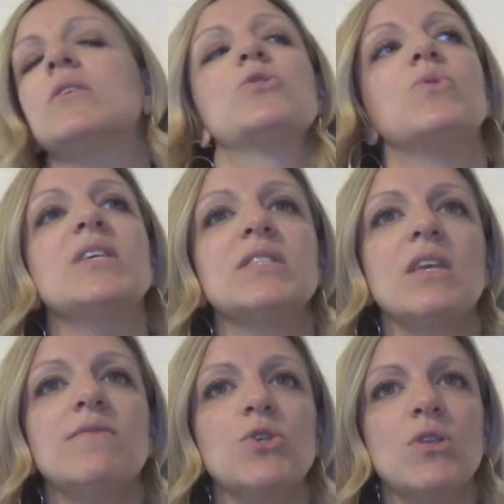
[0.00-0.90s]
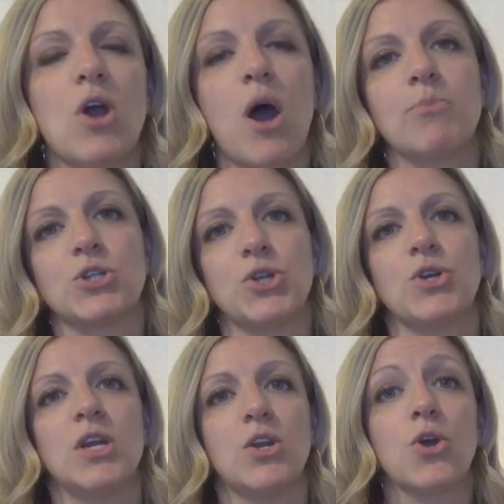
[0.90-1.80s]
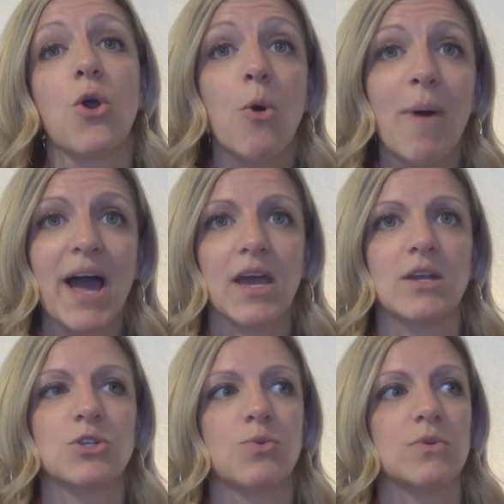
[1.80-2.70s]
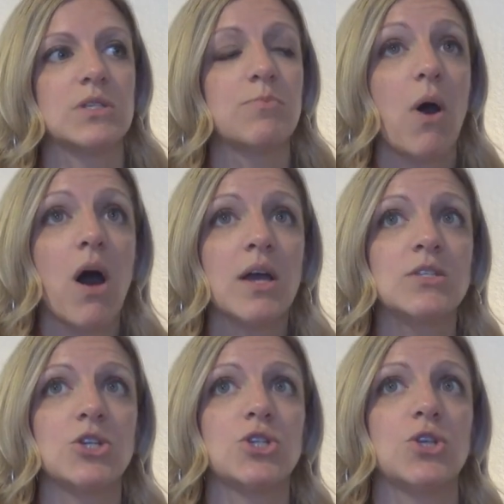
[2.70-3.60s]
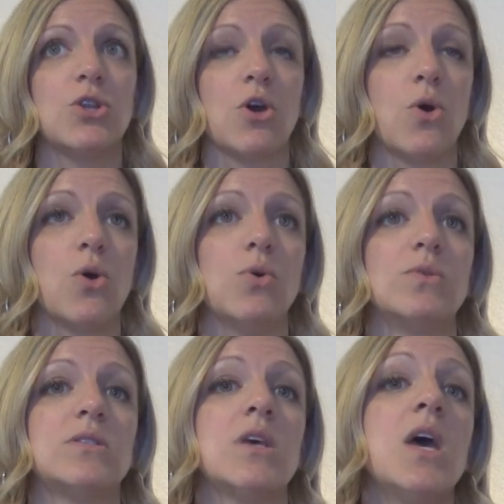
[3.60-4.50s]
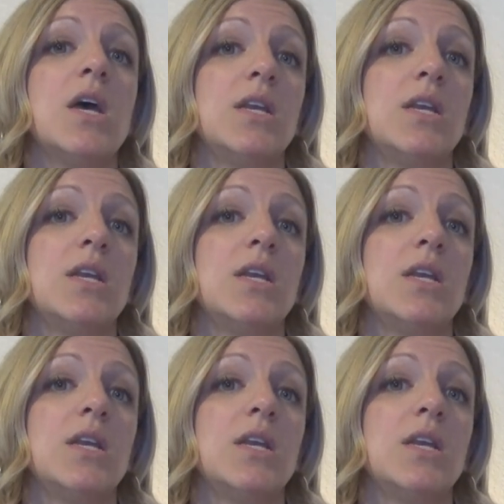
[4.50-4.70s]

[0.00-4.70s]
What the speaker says: So this gives you the opportunity to go back and to respond to those